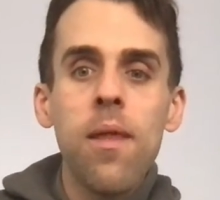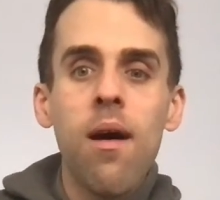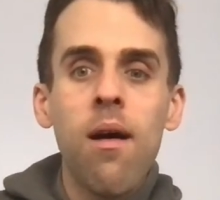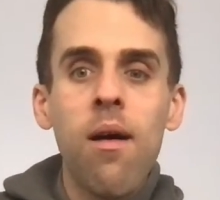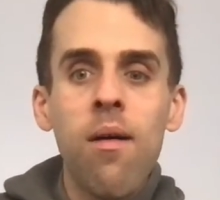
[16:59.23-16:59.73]

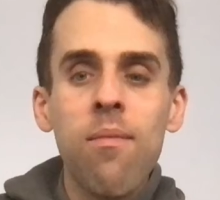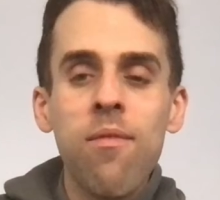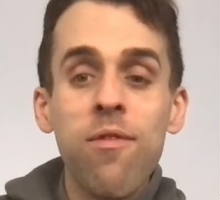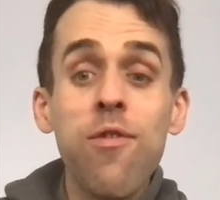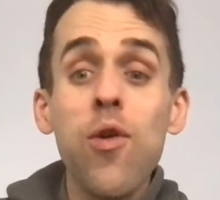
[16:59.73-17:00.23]
um,
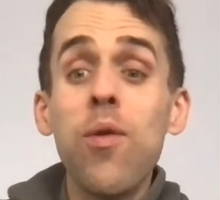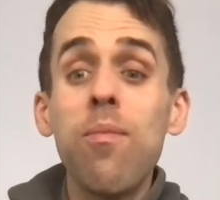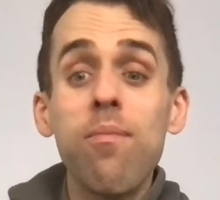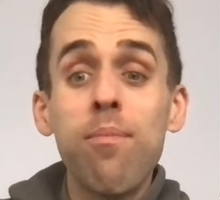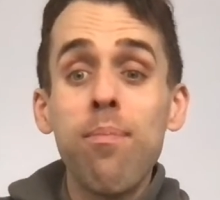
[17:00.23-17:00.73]
food
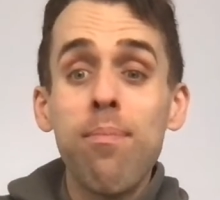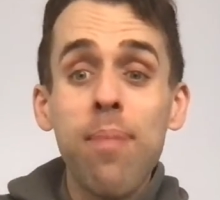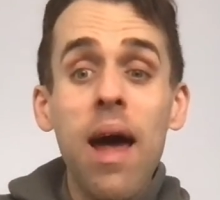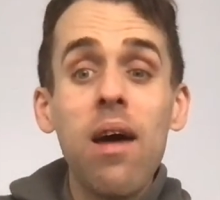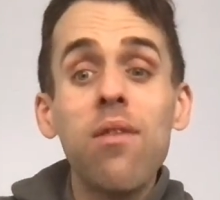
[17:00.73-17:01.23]

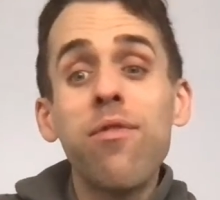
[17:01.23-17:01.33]
that